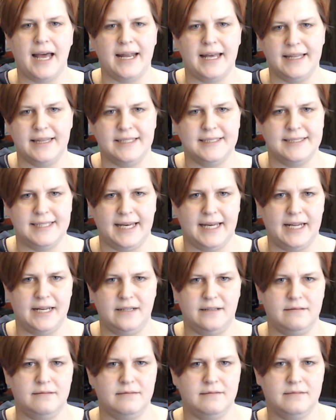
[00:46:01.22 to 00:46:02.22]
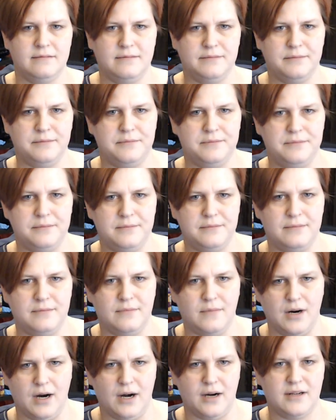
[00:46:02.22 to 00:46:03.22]
the 10
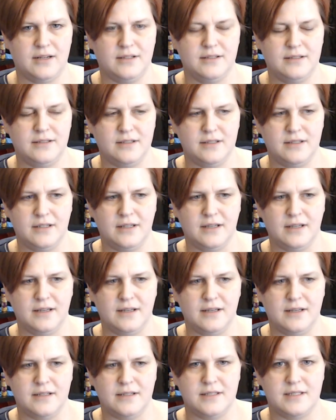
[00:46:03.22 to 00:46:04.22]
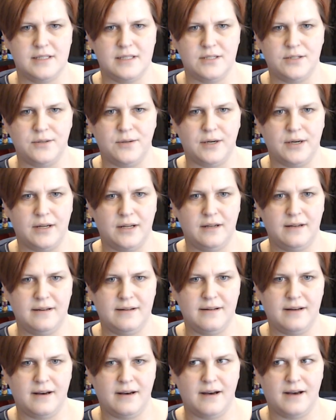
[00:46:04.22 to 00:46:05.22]
mark to
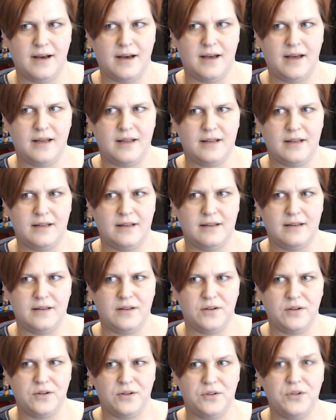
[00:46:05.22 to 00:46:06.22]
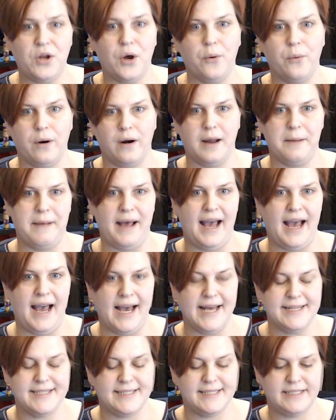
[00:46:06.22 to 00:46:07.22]
know where I'm
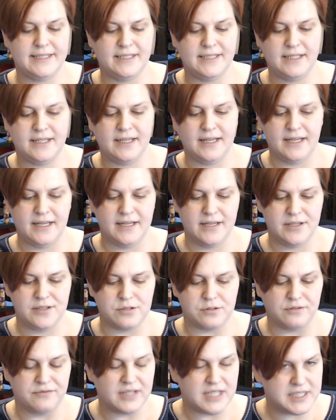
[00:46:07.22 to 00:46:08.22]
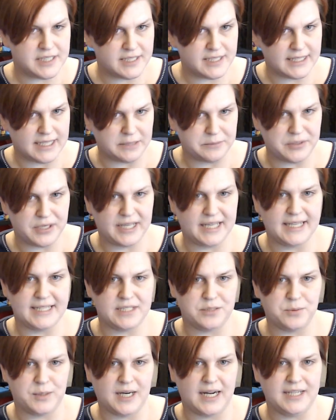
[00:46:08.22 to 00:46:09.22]
at. So eventually I'm going to get to
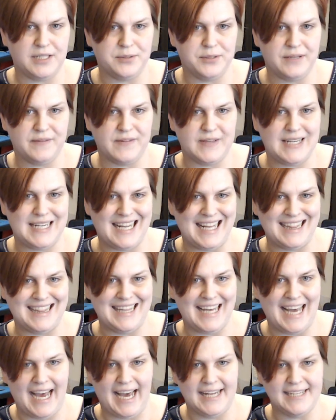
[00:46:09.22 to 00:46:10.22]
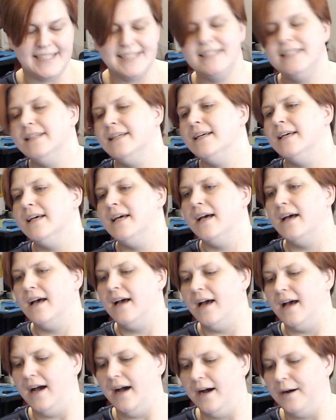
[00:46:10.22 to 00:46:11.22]
where I don't even need that.
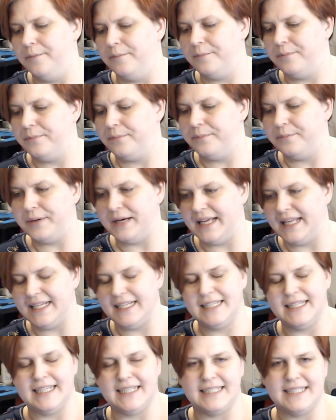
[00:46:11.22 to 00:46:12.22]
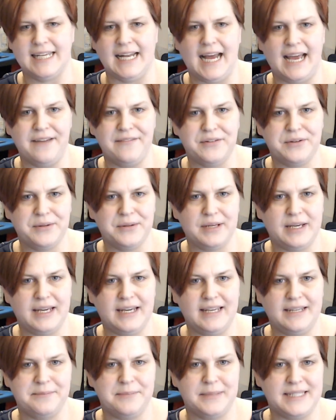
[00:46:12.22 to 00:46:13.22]
But like I said, I've
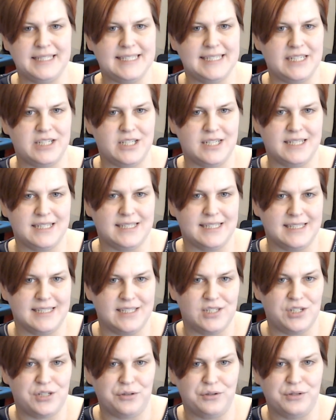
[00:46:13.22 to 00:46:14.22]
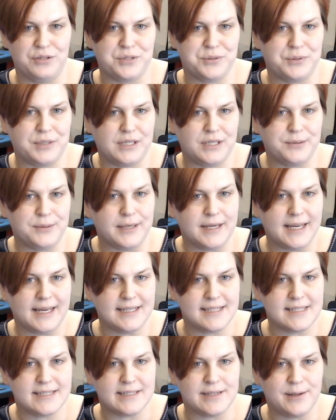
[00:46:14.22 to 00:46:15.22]
only been stitching since June of 2020.
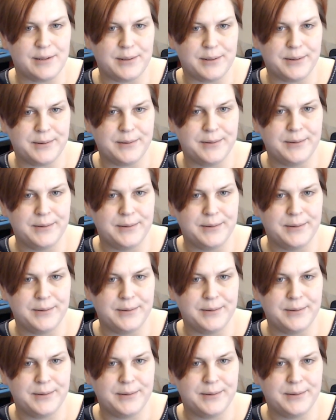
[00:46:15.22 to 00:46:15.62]
So